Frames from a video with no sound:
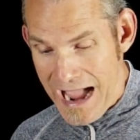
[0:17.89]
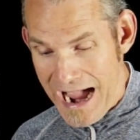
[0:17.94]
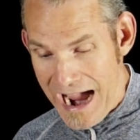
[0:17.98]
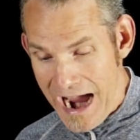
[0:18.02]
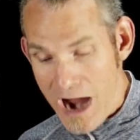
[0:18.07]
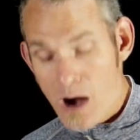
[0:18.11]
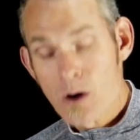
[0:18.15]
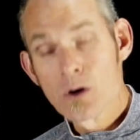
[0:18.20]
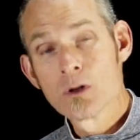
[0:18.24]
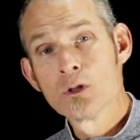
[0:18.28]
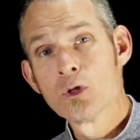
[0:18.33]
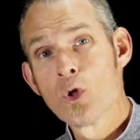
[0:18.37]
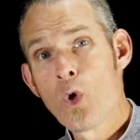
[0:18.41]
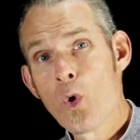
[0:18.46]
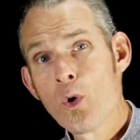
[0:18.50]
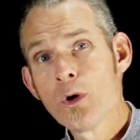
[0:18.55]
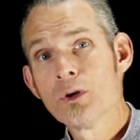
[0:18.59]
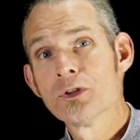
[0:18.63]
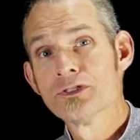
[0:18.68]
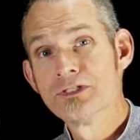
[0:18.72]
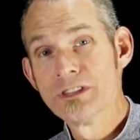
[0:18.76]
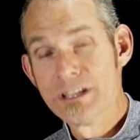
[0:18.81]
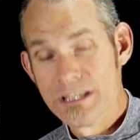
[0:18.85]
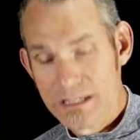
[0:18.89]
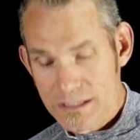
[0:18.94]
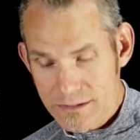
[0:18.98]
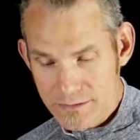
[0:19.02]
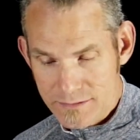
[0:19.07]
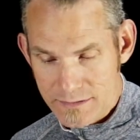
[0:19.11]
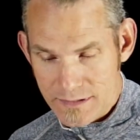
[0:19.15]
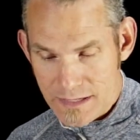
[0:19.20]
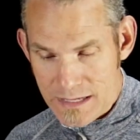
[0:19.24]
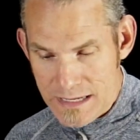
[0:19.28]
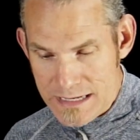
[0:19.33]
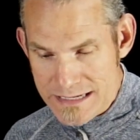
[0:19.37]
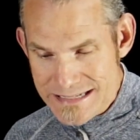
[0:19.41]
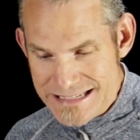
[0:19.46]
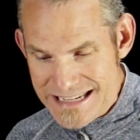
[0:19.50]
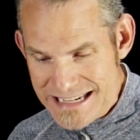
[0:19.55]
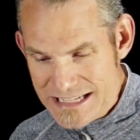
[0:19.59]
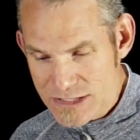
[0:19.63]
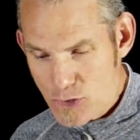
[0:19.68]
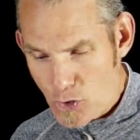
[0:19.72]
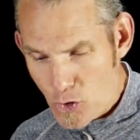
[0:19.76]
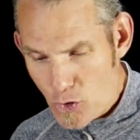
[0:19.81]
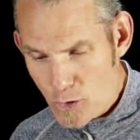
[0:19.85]
Our loyalties
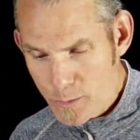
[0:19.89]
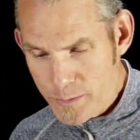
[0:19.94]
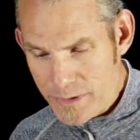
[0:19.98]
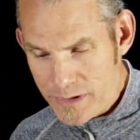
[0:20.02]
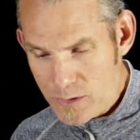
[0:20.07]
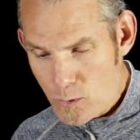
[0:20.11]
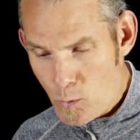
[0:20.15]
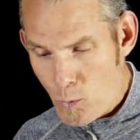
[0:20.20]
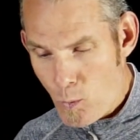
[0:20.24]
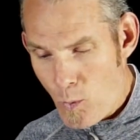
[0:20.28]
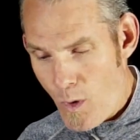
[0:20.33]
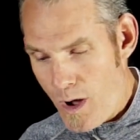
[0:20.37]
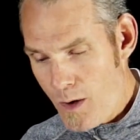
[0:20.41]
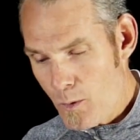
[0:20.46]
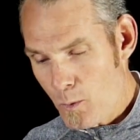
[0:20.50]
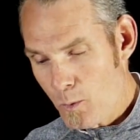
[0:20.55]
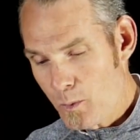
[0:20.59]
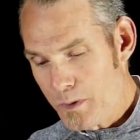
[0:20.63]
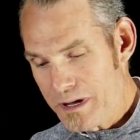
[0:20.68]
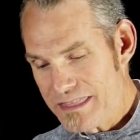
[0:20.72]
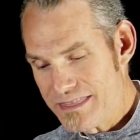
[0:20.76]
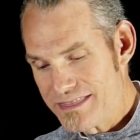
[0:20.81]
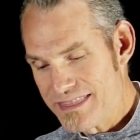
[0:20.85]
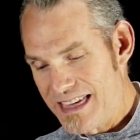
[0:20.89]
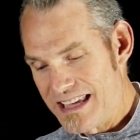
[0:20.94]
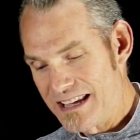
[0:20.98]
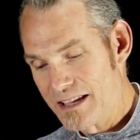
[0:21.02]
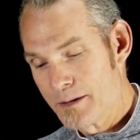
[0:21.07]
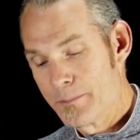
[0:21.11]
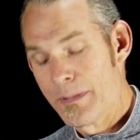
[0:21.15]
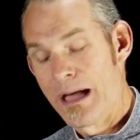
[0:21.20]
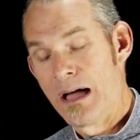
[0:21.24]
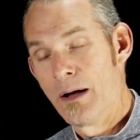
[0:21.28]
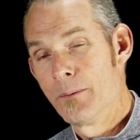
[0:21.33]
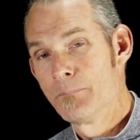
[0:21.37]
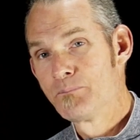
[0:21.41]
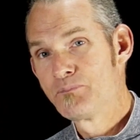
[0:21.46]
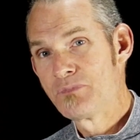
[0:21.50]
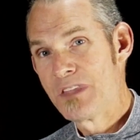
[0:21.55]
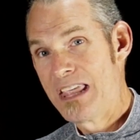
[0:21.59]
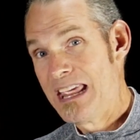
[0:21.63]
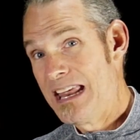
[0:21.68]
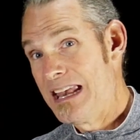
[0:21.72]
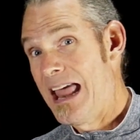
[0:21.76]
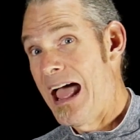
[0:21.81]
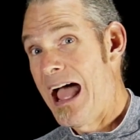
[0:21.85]
determine what we think about
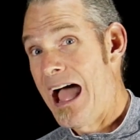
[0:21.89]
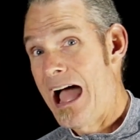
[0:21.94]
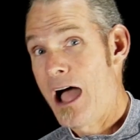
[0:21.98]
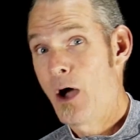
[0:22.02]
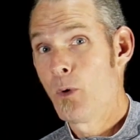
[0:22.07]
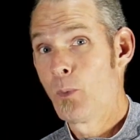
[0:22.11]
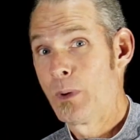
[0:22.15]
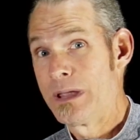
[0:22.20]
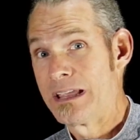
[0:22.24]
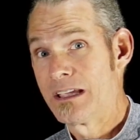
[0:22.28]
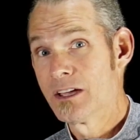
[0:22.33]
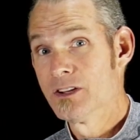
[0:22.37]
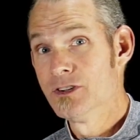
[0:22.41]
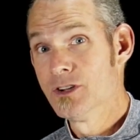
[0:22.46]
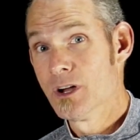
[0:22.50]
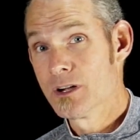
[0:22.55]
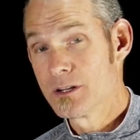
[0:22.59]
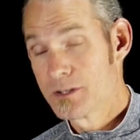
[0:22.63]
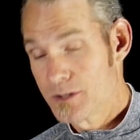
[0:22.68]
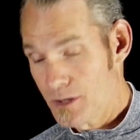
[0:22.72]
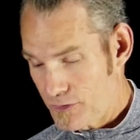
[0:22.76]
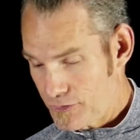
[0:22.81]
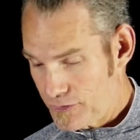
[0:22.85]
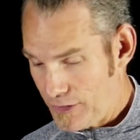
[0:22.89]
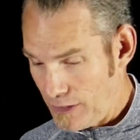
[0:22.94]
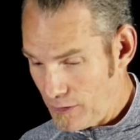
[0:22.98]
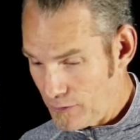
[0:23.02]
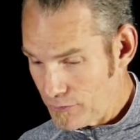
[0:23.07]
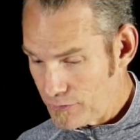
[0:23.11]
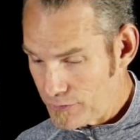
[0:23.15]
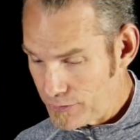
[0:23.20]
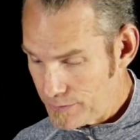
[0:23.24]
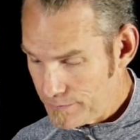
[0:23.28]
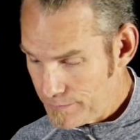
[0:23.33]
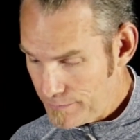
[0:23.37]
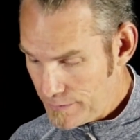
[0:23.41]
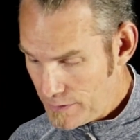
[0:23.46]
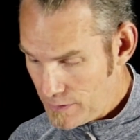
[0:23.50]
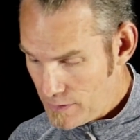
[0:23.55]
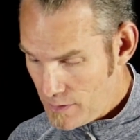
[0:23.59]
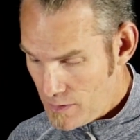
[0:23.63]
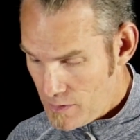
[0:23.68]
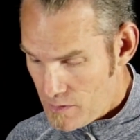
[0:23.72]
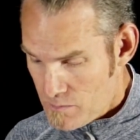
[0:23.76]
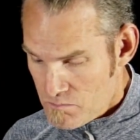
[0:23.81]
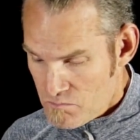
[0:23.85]
and how we conduct ourselves.
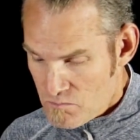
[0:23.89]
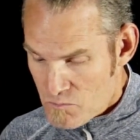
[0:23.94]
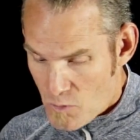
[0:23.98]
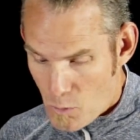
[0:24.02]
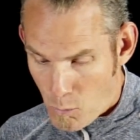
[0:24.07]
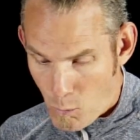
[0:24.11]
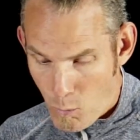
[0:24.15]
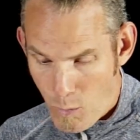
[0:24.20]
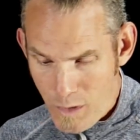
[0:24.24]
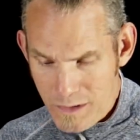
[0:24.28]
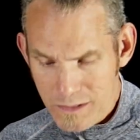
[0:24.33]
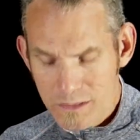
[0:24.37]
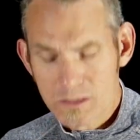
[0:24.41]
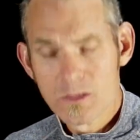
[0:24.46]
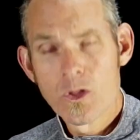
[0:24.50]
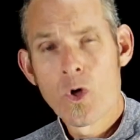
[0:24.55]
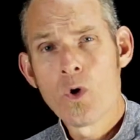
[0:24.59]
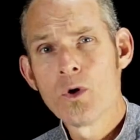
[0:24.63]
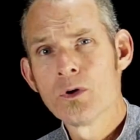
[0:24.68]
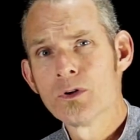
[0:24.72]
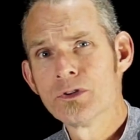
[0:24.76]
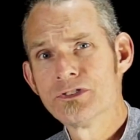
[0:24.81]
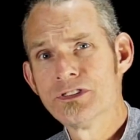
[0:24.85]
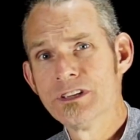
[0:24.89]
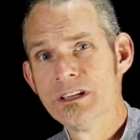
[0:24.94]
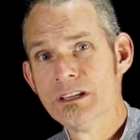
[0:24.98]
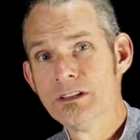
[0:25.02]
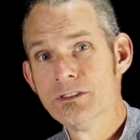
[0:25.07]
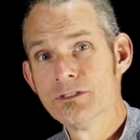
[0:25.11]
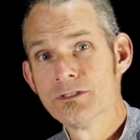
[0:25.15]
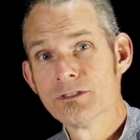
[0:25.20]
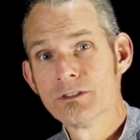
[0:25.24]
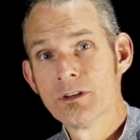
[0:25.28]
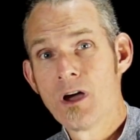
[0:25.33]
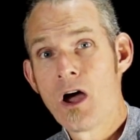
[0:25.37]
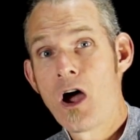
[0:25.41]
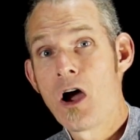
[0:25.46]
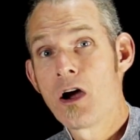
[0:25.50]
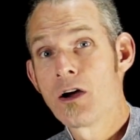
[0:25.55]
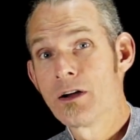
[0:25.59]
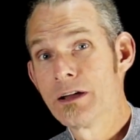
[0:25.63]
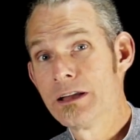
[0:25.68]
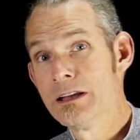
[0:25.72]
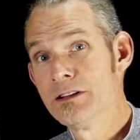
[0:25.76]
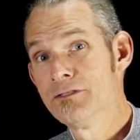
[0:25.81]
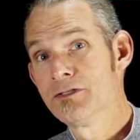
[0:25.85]
What loyalties
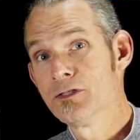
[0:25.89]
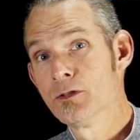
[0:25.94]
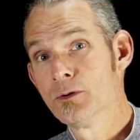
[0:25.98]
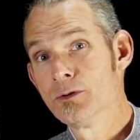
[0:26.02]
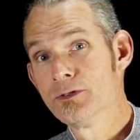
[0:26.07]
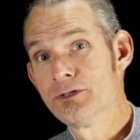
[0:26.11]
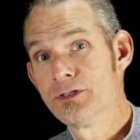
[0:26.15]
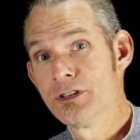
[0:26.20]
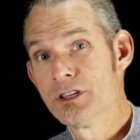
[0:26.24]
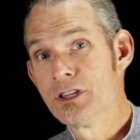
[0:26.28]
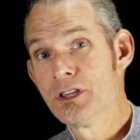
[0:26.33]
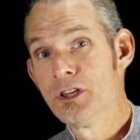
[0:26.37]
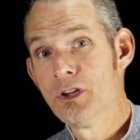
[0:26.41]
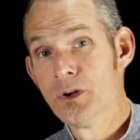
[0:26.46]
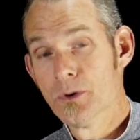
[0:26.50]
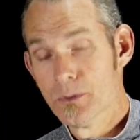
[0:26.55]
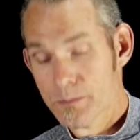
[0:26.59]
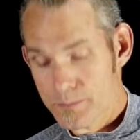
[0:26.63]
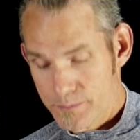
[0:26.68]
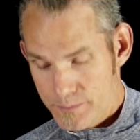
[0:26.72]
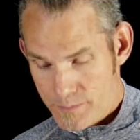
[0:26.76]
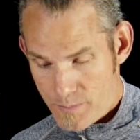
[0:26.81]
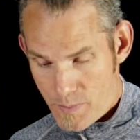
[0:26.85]
are influencing you?